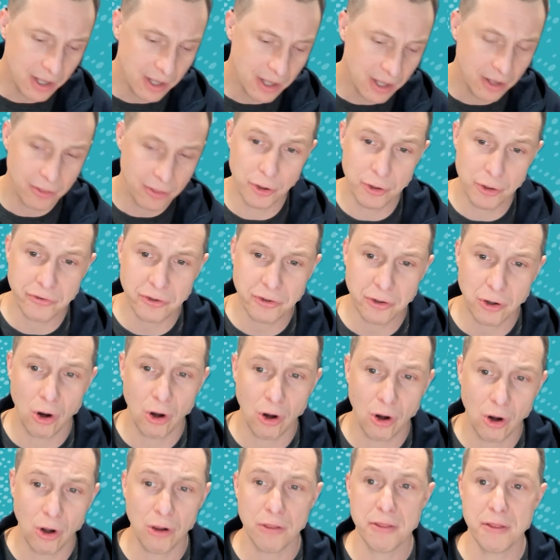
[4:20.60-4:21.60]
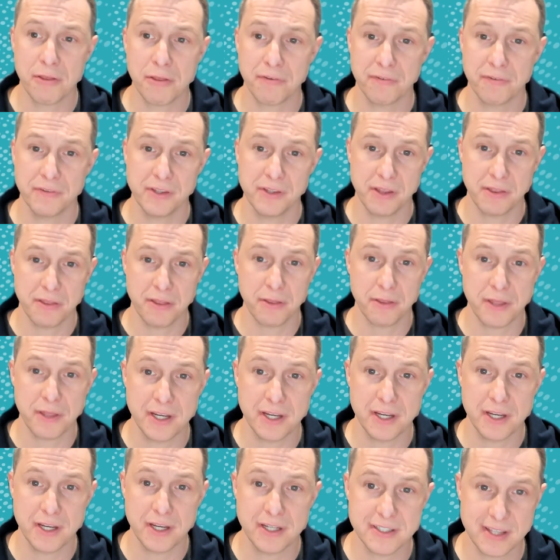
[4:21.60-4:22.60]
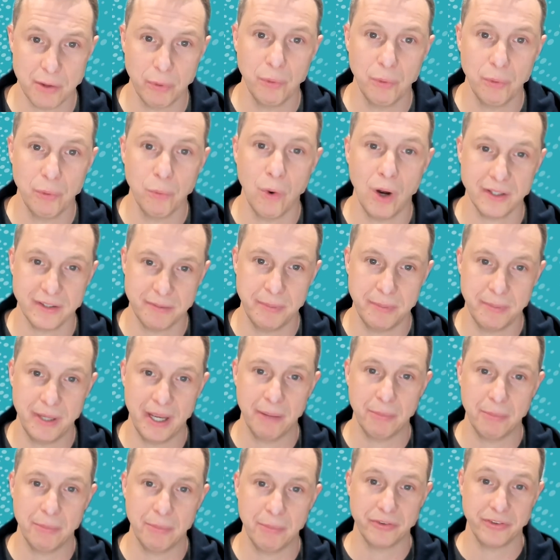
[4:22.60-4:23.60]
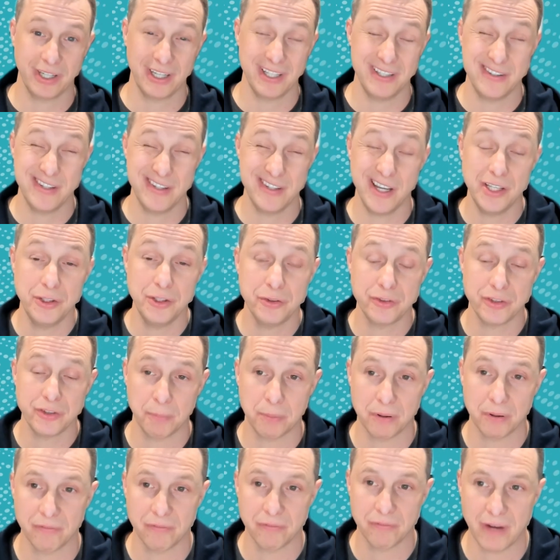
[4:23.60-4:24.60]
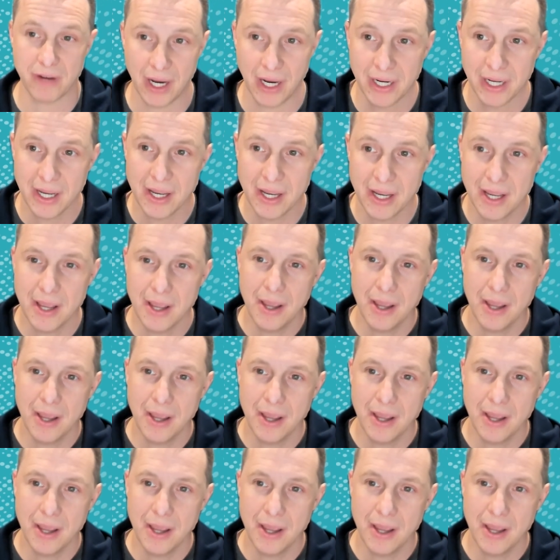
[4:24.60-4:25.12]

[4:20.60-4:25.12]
Those are all the things that we want to be able to continue to provide.